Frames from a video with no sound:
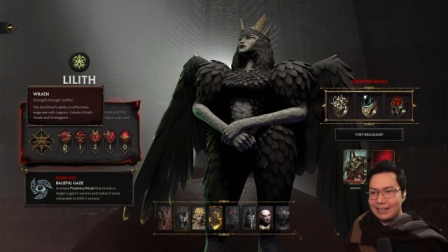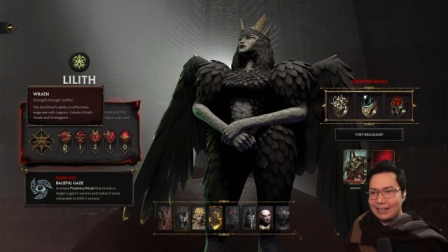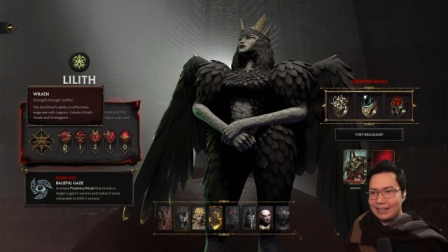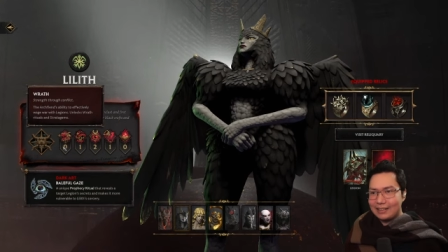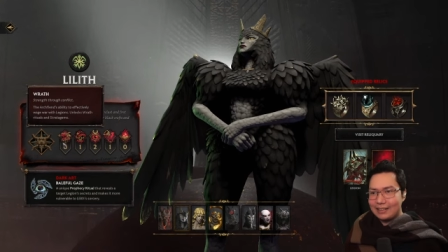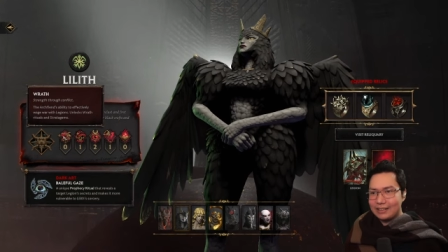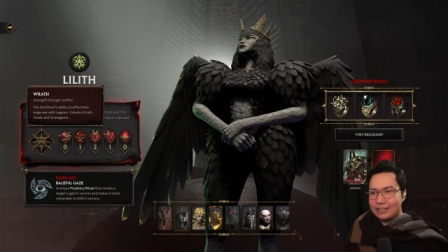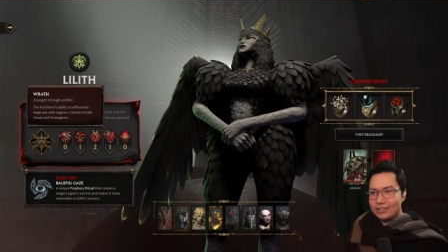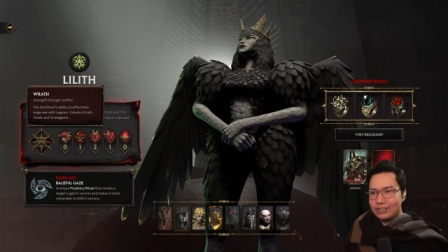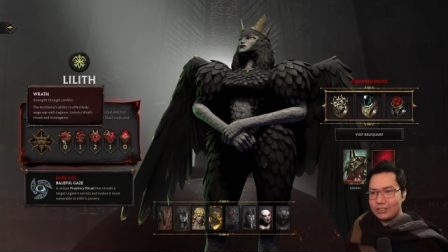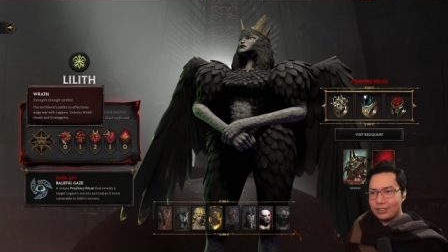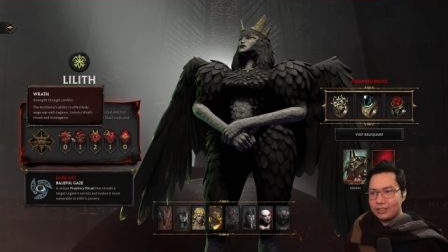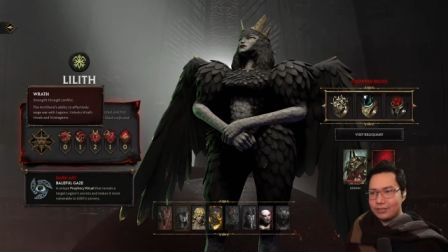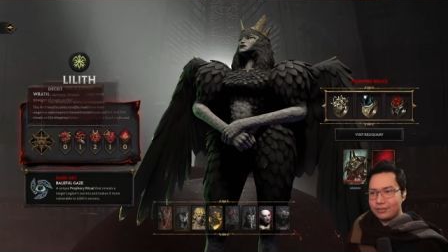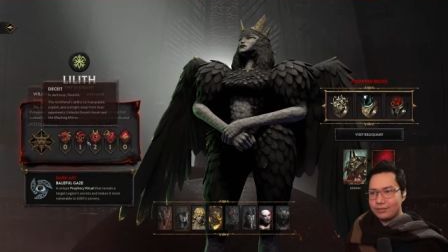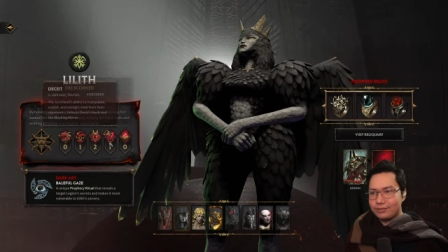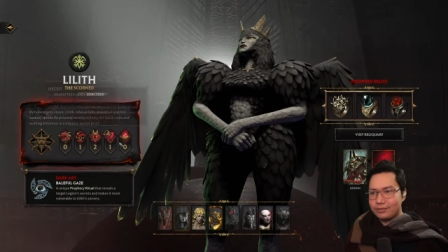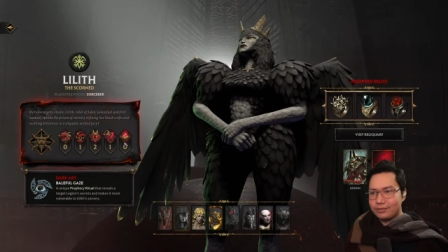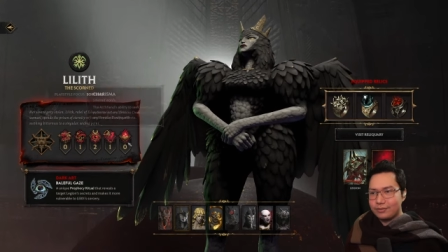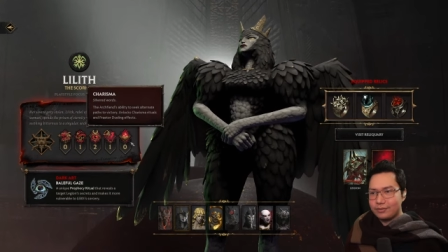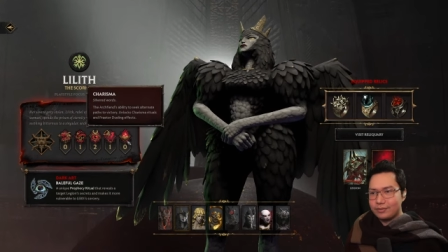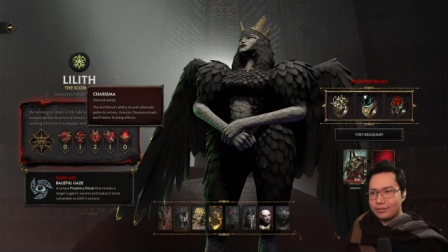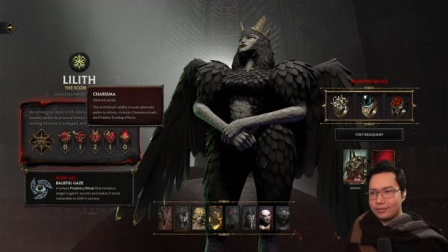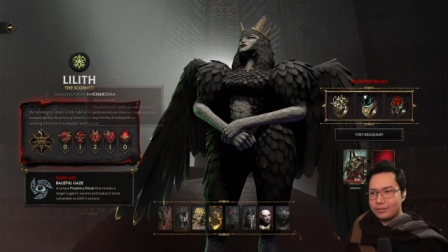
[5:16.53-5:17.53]
are is sort of
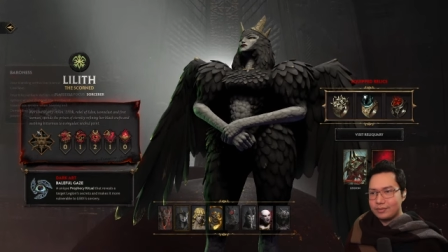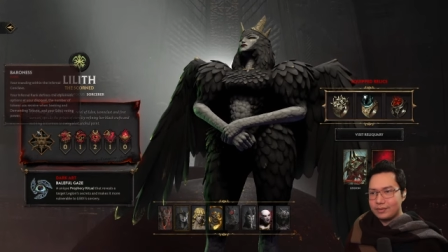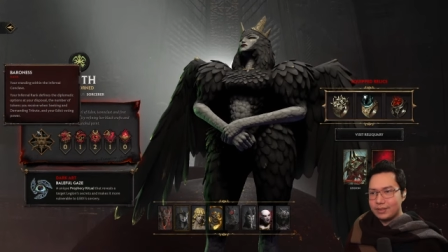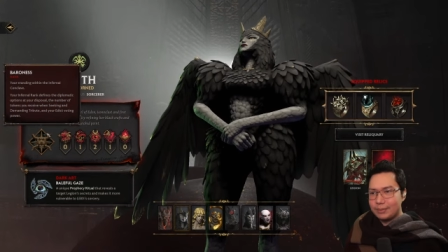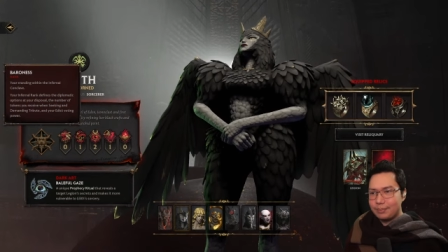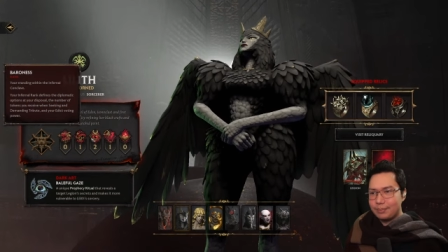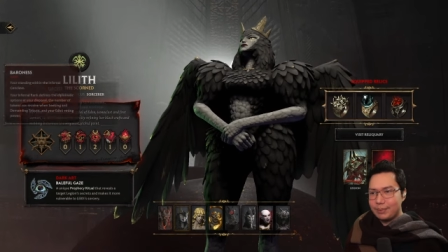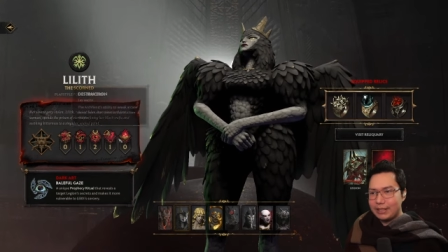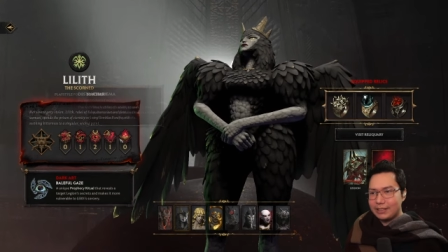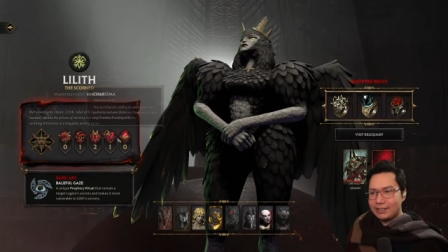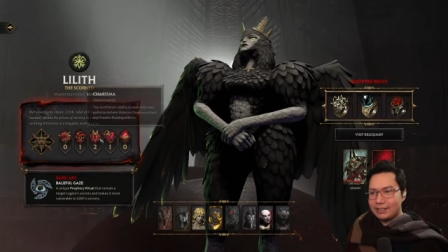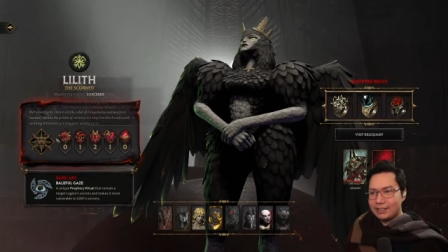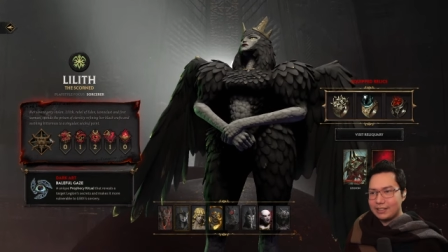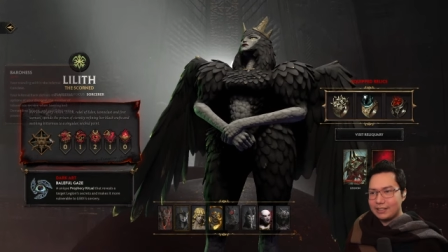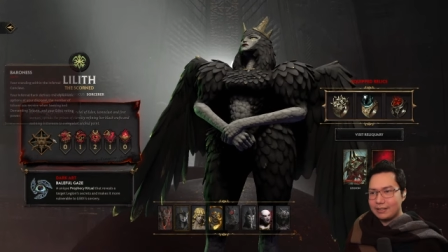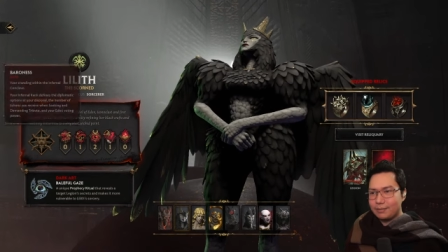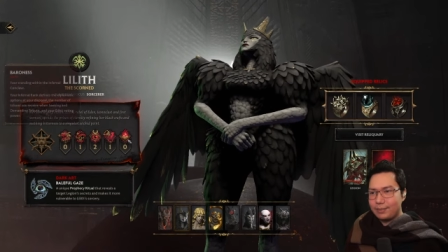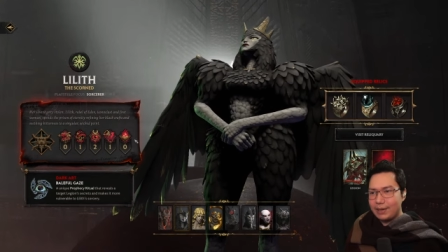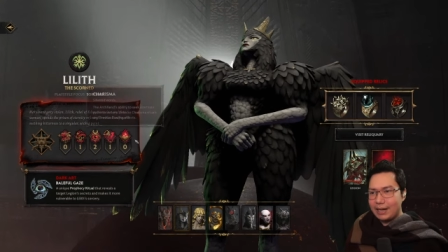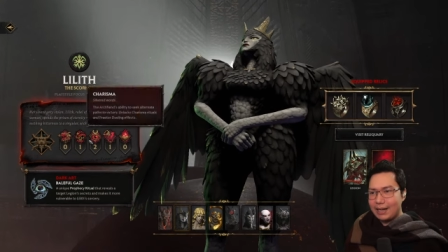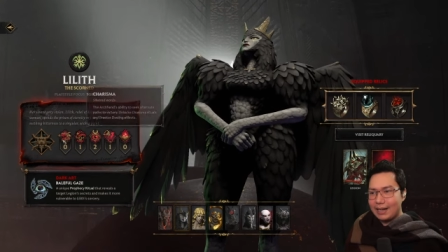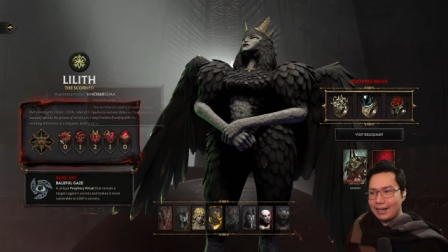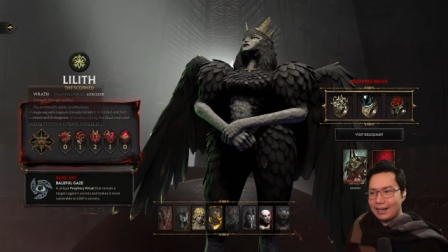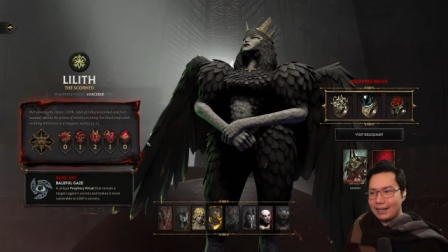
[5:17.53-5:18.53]
depicted
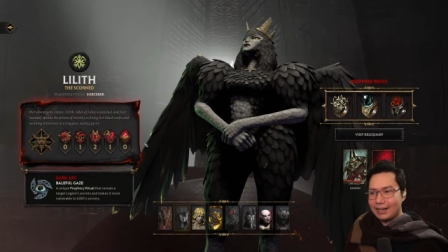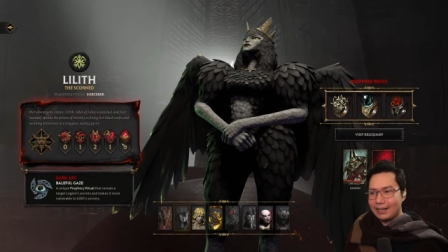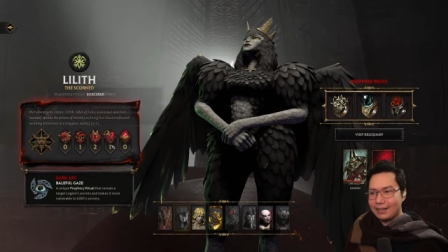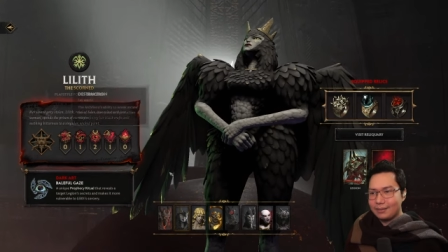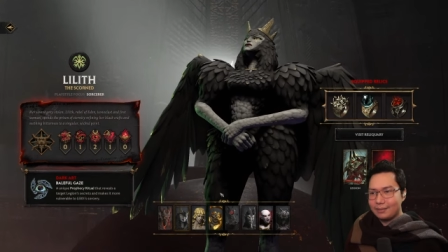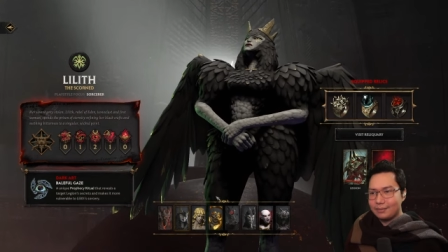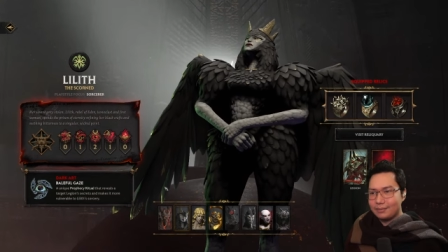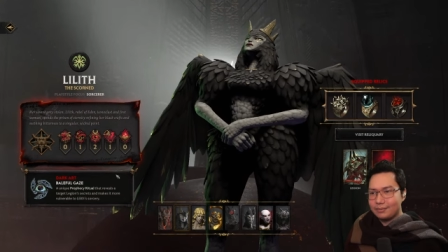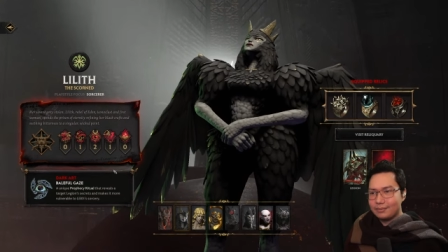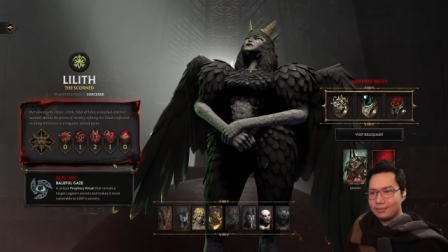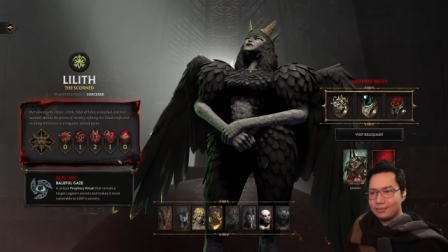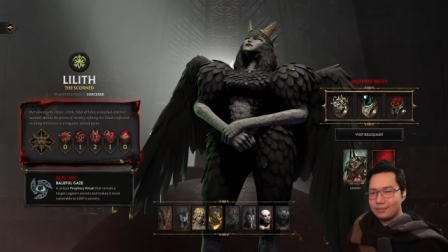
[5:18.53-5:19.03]
by